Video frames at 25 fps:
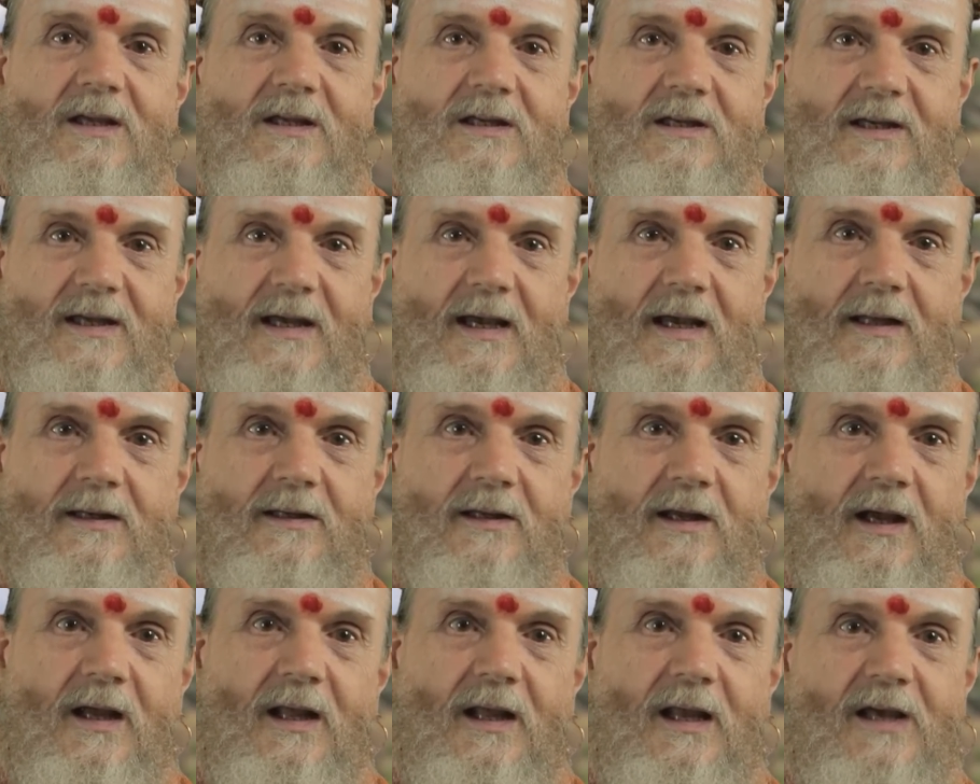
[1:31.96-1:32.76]

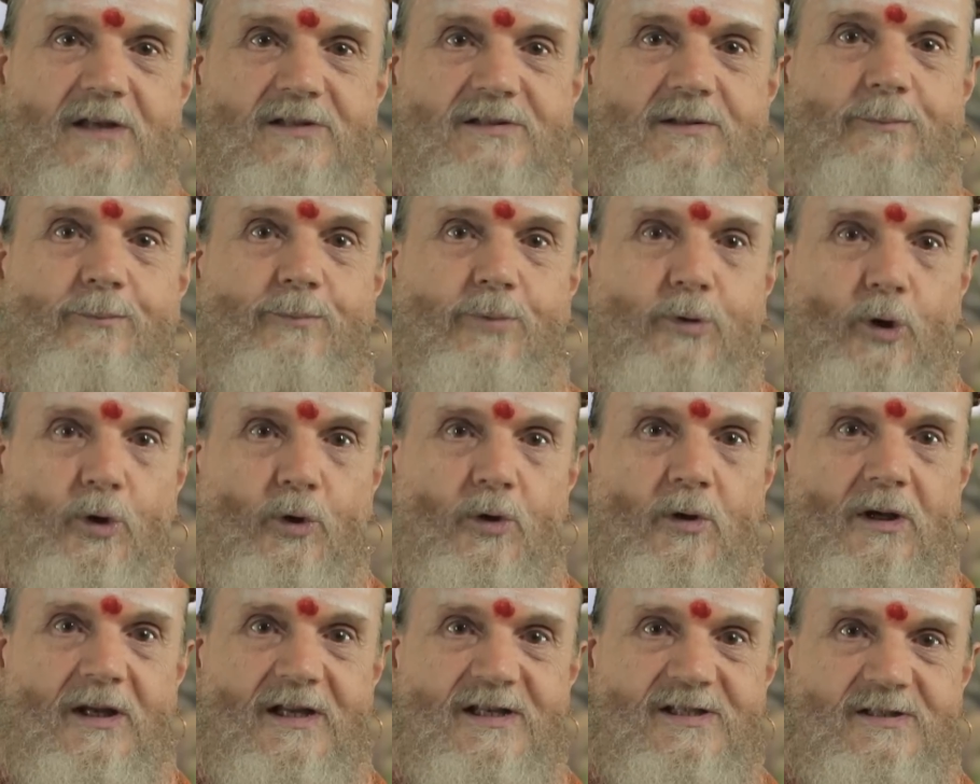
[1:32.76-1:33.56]
Yet, as a
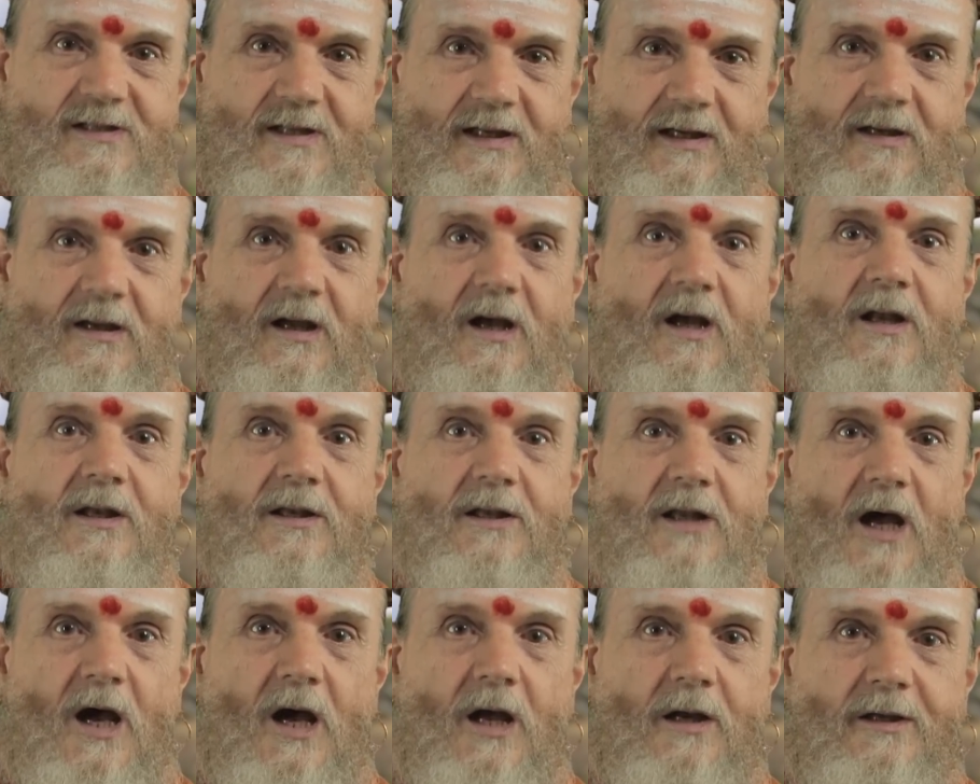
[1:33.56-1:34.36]
pluralistic,
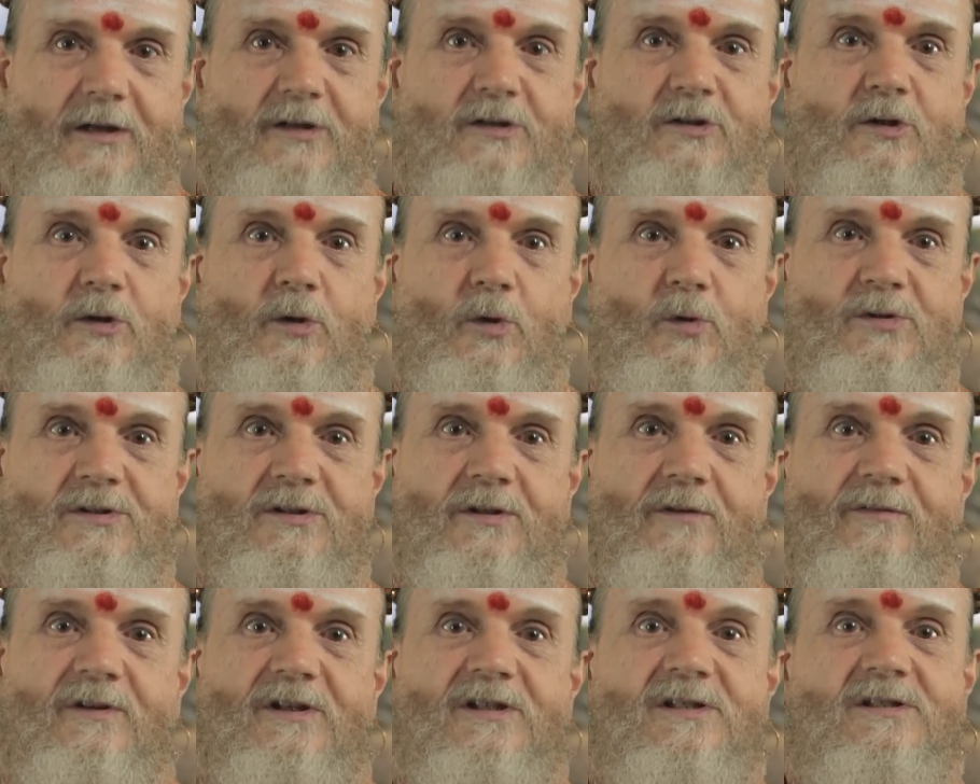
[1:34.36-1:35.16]

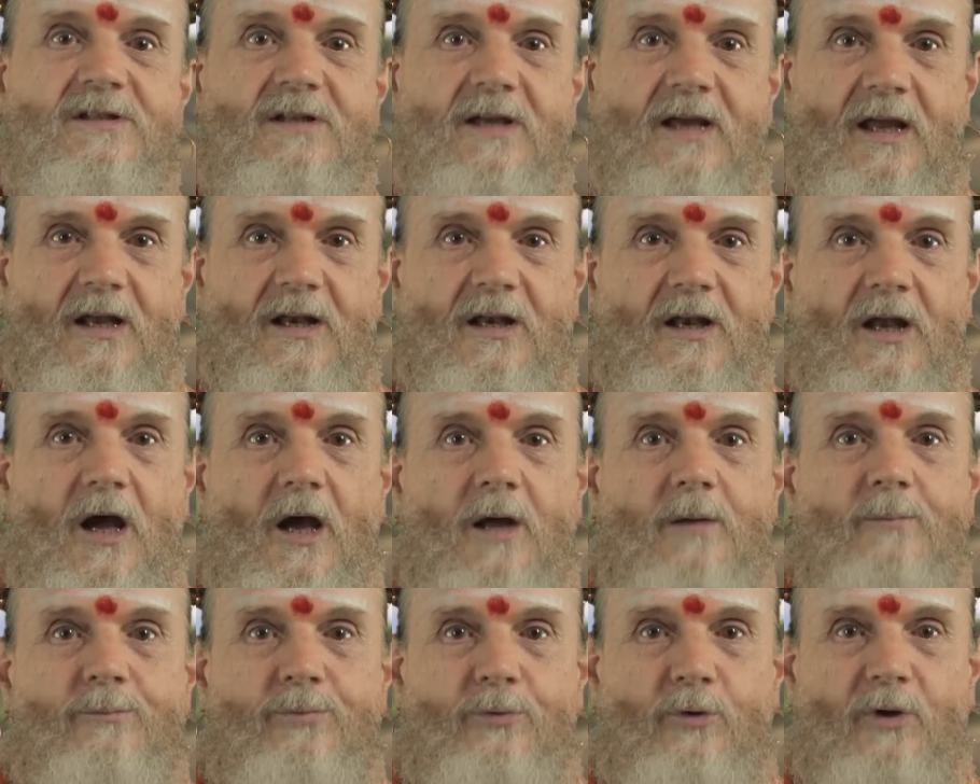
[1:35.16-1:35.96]
non-exclusivist, and
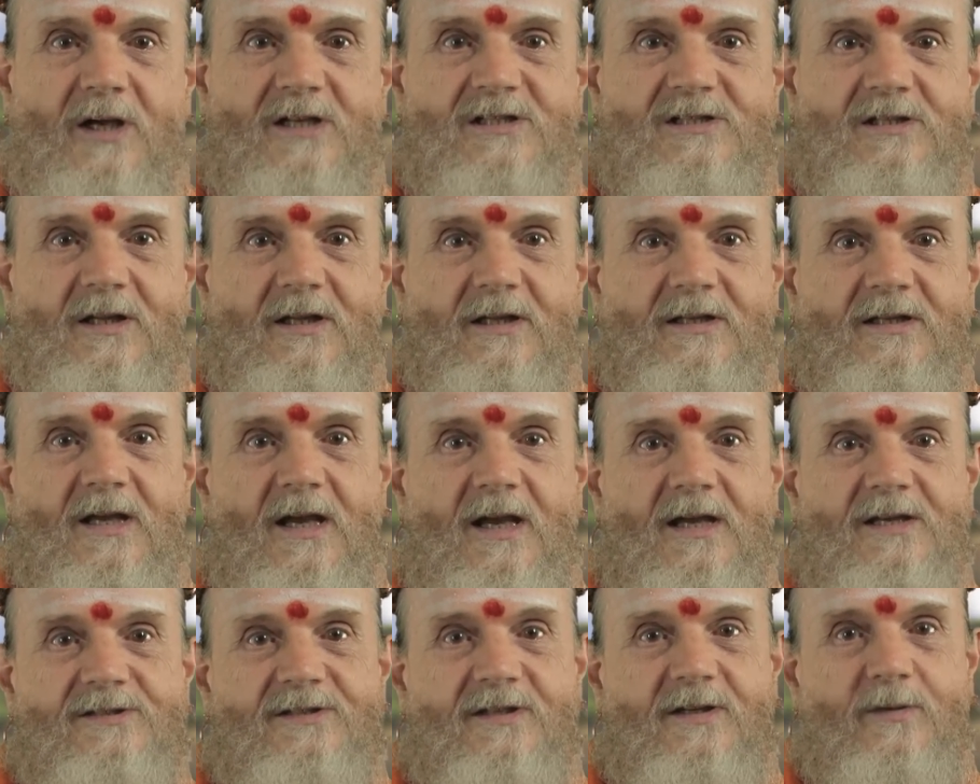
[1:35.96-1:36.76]

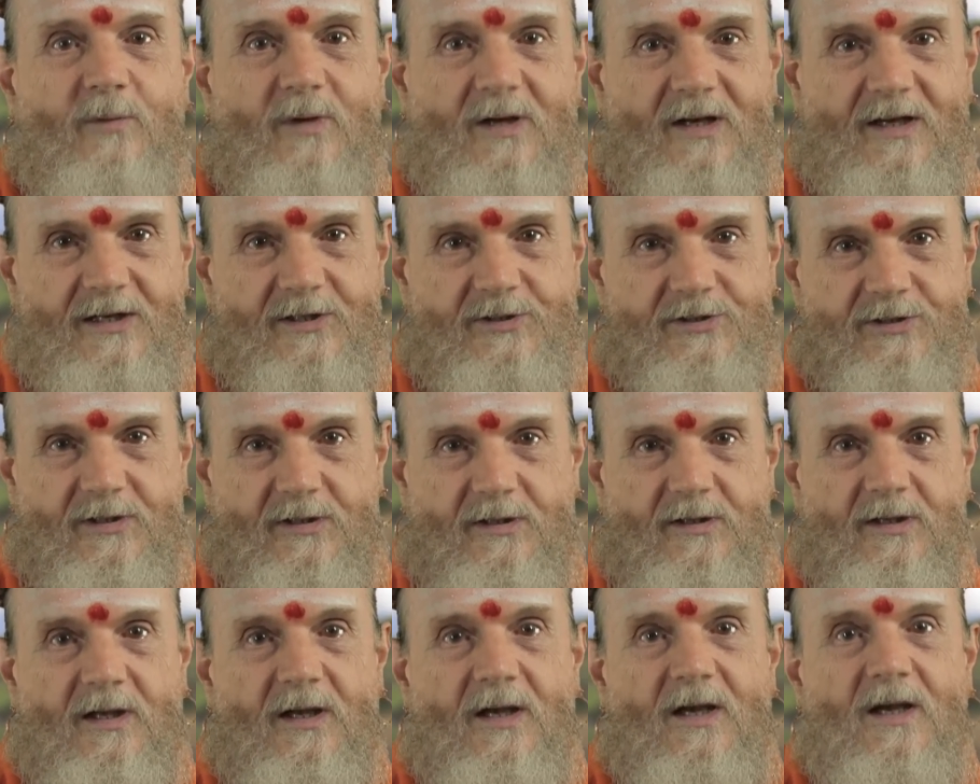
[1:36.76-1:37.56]
non-proselytizing
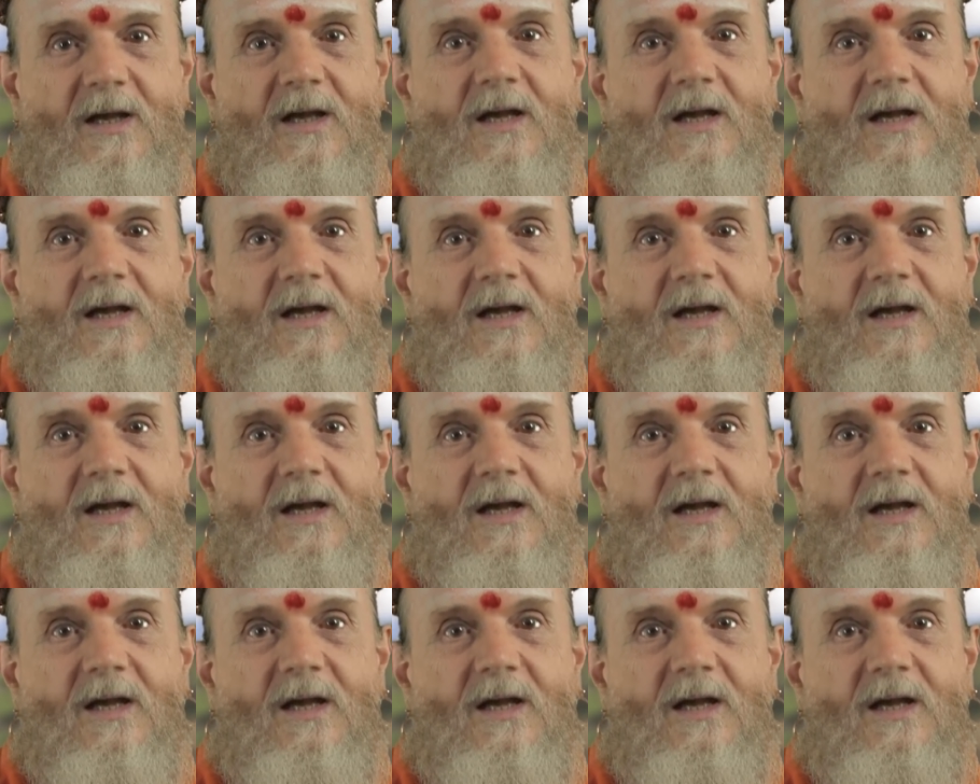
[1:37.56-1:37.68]
religion,